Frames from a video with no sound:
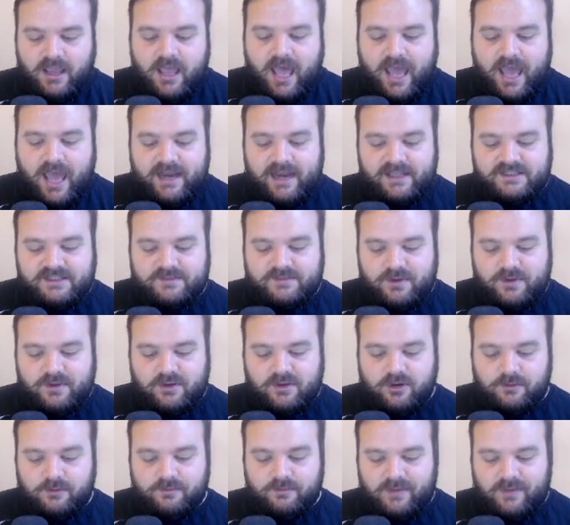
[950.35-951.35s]
And it's
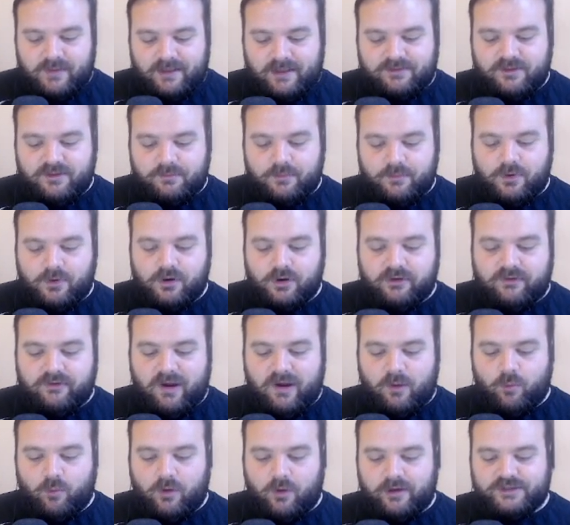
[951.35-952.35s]
become like the more I
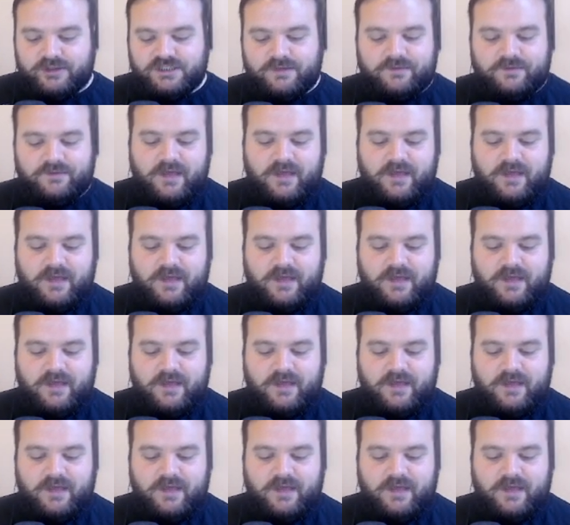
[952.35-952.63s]
watch of